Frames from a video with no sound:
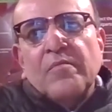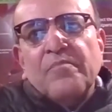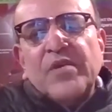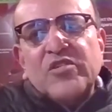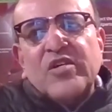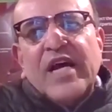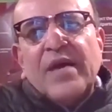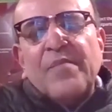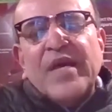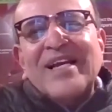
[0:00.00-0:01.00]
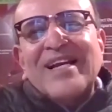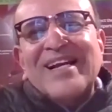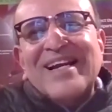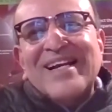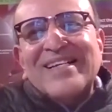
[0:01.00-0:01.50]
prescribing
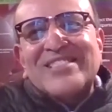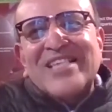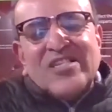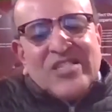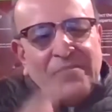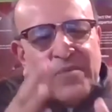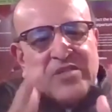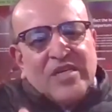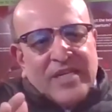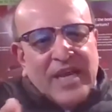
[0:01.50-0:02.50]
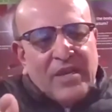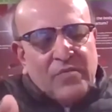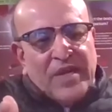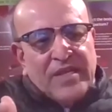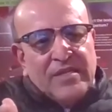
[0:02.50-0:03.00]
60%
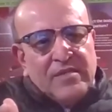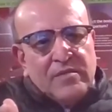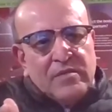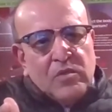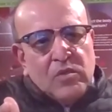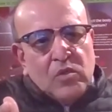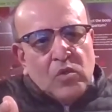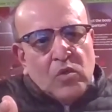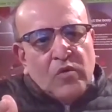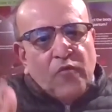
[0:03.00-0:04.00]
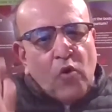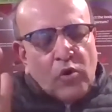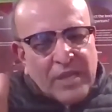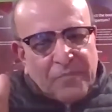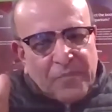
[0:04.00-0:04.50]
Ayurveda,
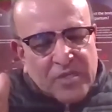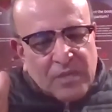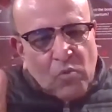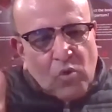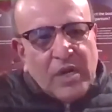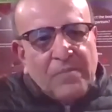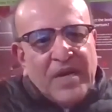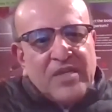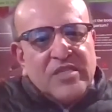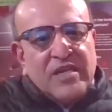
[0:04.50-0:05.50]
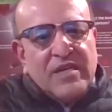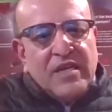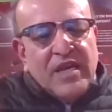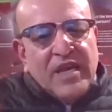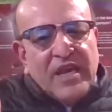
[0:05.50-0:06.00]
40% modern medicine
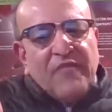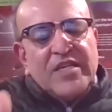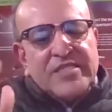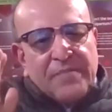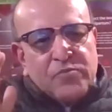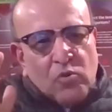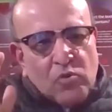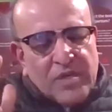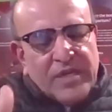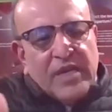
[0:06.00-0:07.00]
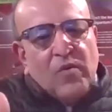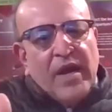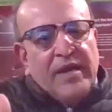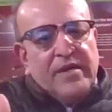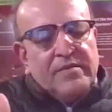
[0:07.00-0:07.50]
if it is absolutely required.